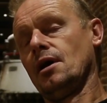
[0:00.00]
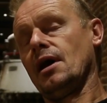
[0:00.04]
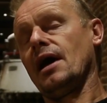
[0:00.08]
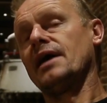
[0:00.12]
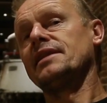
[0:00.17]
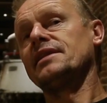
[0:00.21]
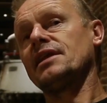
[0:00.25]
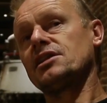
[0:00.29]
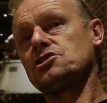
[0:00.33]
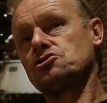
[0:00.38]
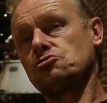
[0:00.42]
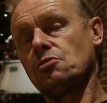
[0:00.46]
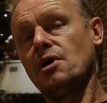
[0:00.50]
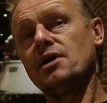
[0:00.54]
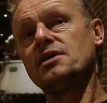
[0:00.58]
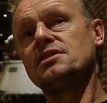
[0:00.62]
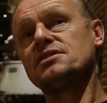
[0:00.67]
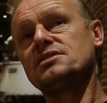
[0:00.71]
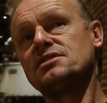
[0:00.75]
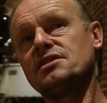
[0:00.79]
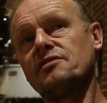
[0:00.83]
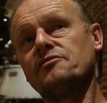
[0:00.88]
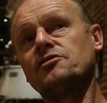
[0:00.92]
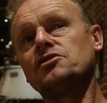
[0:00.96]
And that's why in
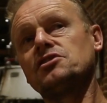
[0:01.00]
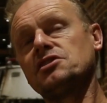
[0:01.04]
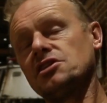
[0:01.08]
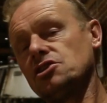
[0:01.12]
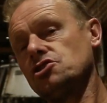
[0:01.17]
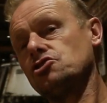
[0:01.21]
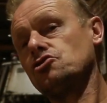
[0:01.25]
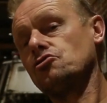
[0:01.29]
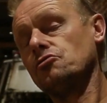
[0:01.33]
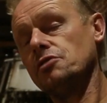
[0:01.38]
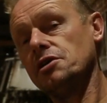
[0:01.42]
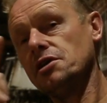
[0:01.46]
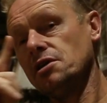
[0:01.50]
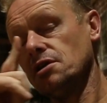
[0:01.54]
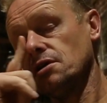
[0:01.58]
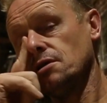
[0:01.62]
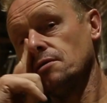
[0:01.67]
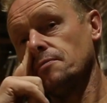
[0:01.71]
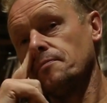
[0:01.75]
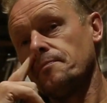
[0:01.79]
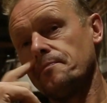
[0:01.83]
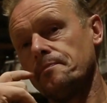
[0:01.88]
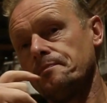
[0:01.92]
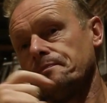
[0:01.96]
'73
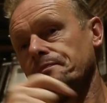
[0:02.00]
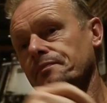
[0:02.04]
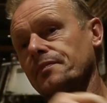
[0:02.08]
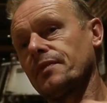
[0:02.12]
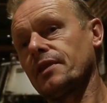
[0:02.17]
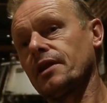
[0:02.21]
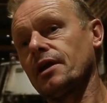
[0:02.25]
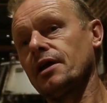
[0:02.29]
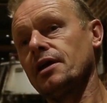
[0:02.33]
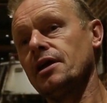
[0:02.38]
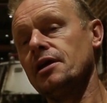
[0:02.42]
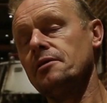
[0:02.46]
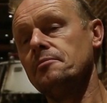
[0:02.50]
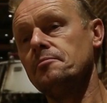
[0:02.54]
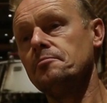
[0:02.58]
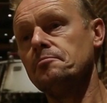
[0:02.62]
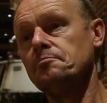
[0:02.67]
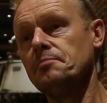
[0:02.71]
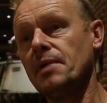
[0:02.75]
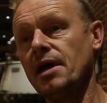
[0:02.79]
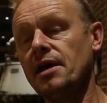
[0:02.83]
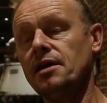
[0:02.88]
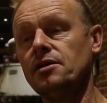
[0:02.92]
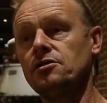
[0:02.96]
he
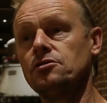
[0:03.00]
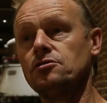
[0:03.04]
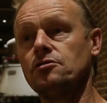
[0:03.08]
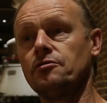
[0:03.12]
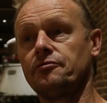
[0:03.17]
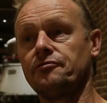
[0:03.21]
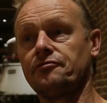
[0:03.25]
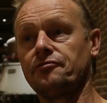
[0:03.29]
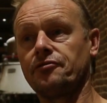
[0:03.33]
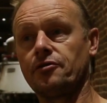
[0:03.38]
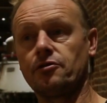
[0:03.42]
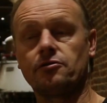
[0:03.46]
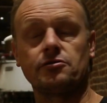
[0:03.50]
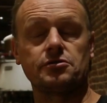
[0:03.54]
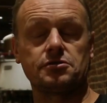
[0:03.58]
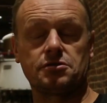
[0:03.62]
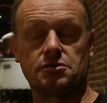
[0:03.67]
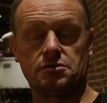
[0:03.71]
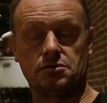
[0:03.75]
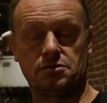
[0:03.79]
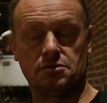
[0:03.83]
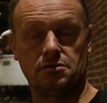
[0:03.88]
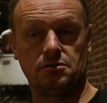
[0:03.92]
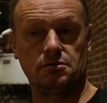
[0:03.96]
made the
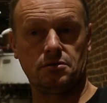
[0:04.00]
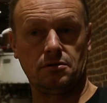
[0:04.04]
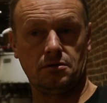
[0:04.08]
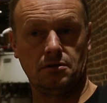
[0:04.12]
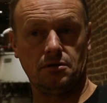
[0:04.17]
first